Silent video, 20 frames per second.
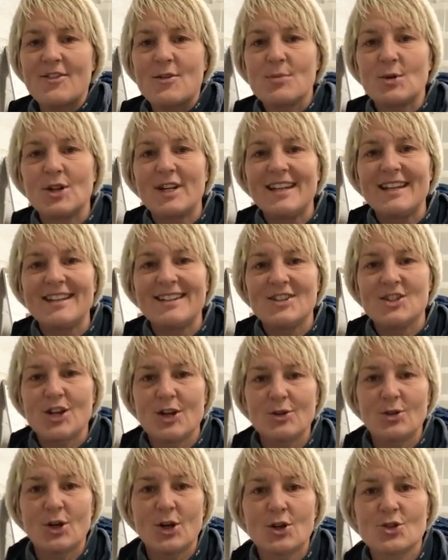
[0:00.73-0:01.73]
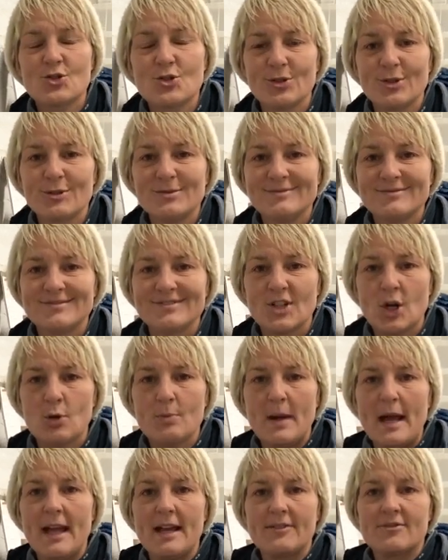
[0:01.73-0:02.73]
everybody, Joe Cottrell, dog
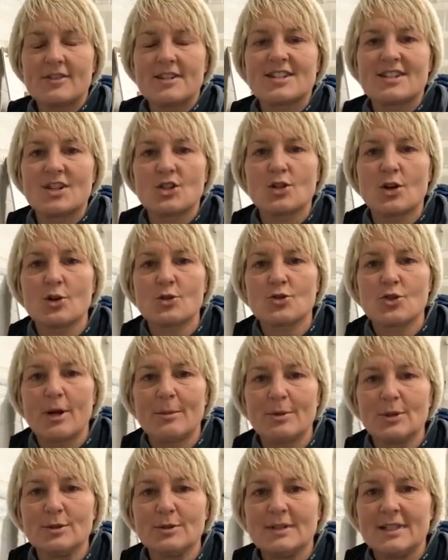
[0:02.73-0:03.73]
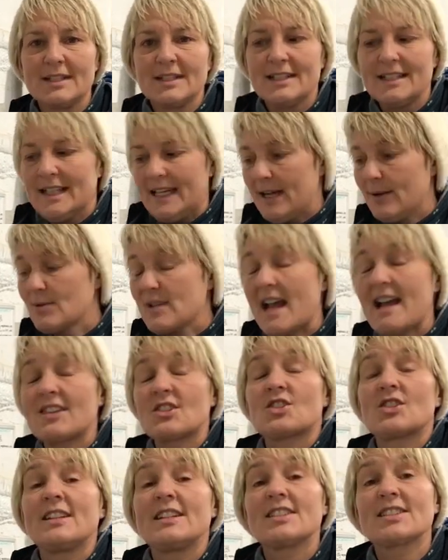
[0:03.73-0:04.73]
behaviourist at Dog Trouble. It was
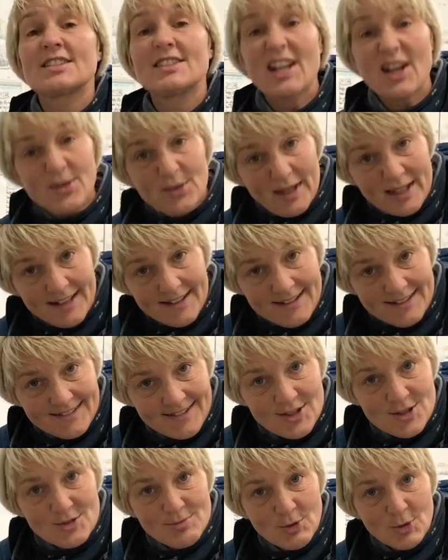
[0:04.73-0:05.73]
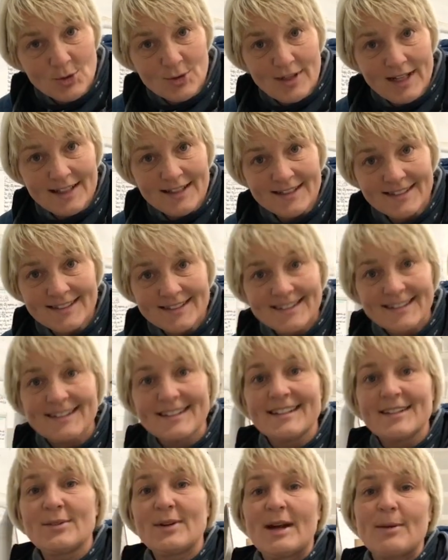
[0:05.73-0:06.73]
actually snowing this morning.
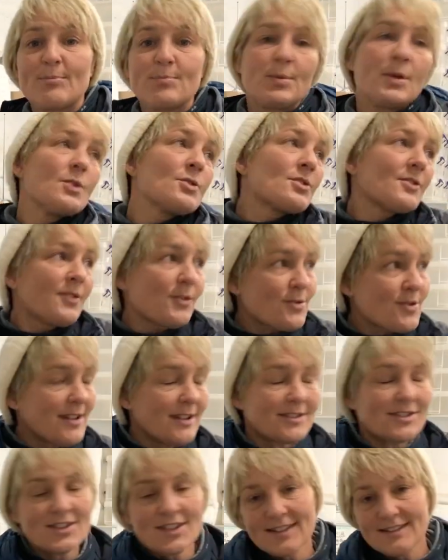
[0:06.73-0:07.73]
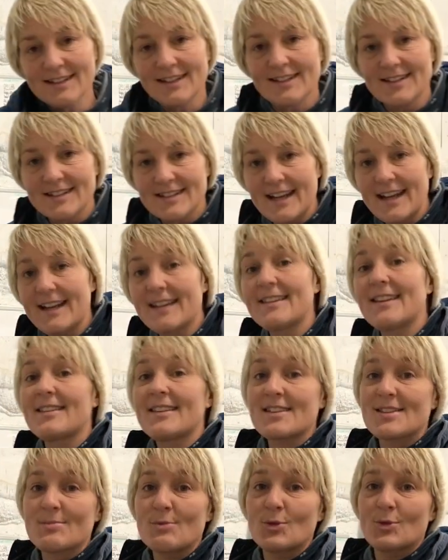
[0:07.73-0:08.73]
We had beautiful sunshine the other day and then
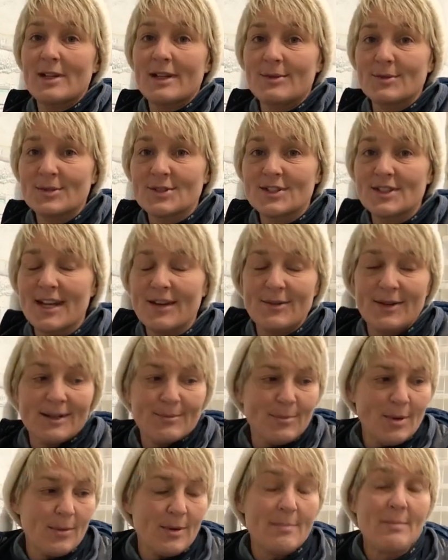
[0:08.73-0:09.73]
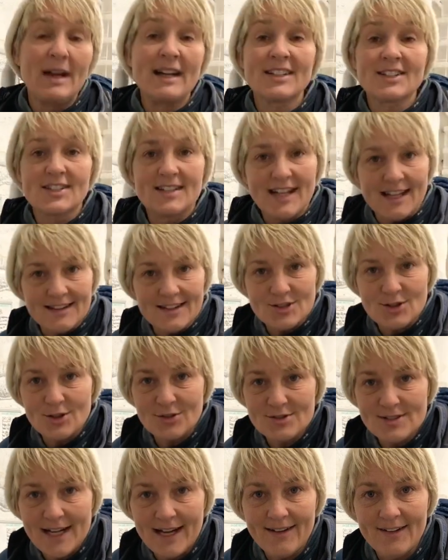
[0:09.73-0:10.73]
this morning it was snowing, but we managed to get the
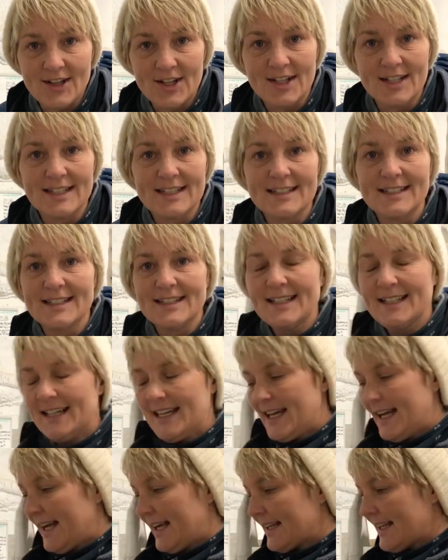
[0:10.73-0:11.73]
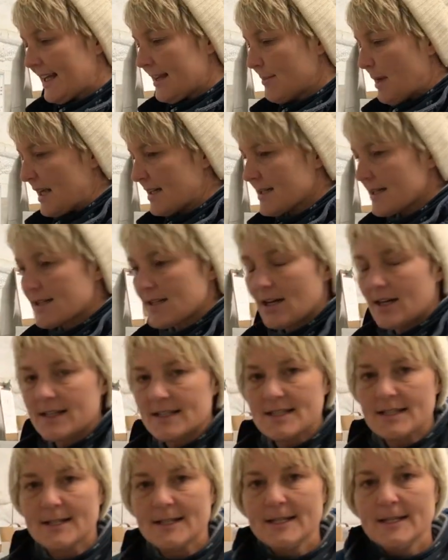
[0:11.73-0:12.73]
dogs out early and get them
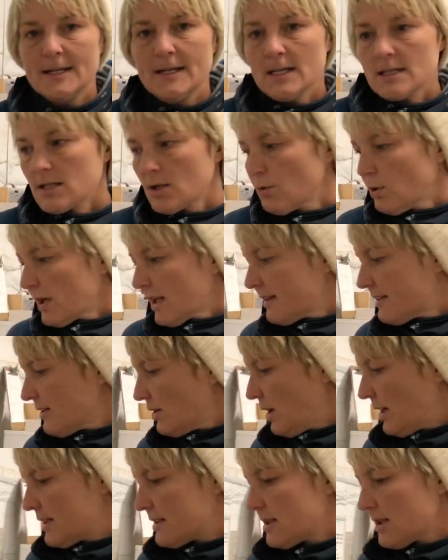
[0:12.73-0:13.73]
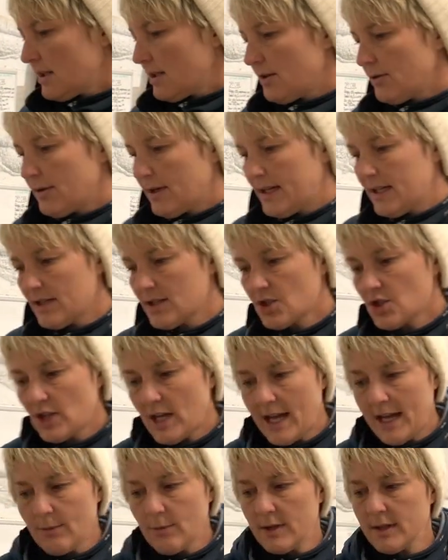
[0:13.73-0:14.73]
exercised. So what I thought I'd do is
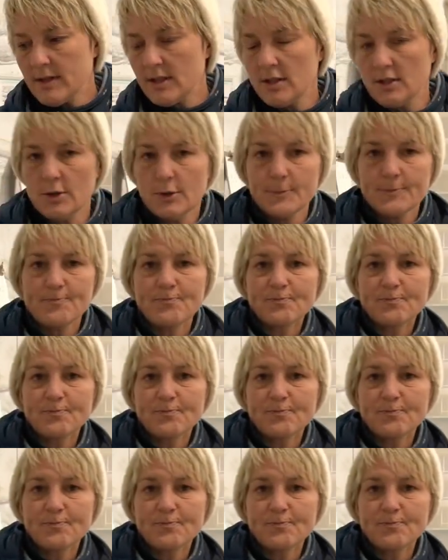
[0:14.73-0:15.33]
share with you